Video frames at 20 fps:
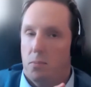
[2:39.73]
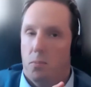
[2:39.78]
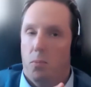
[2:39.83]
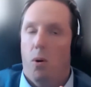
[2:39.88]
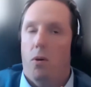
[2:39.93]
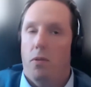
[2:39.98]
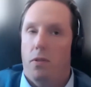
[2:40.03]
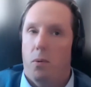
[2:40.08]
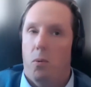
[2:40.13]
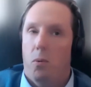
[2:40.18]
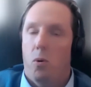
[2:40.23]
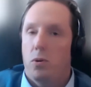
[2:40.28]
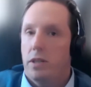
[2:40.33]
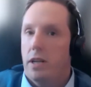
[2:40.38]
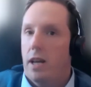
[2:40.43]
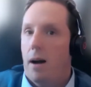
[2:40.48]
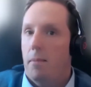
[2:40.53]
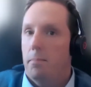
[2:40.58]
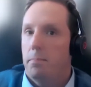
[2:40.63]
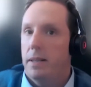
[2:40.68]
what the water
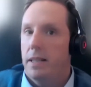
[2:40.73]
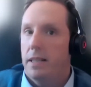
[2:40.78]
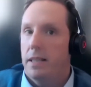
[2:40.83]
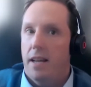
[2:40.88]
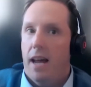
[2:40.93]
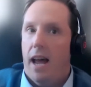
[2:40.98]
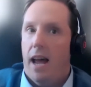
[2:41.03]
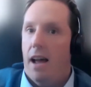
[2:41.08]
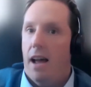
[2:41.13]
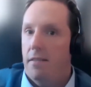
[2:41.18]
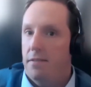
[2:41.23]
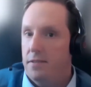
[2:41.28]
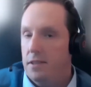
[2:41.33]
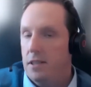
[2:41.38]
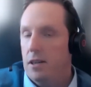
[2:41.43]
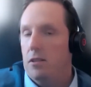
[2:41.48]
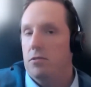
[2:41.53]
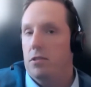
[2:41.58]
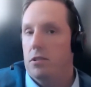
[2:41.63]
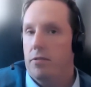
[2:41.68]
companies have
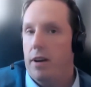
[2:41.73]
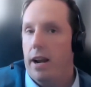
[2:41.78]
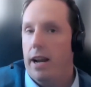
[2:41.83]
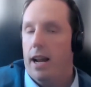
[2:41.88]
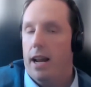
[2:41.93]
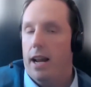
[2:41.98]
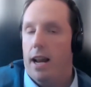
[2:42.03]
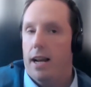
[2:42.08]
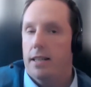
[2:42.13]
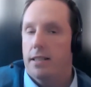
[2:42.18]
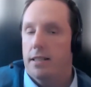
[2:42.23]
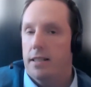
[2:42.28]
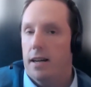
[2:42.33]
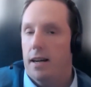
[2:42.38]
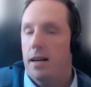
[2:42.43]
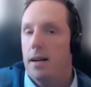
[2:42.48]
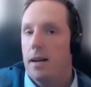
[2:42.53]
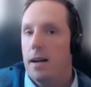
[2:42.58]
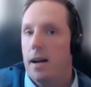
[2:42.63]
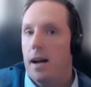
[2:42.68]
told the regulator.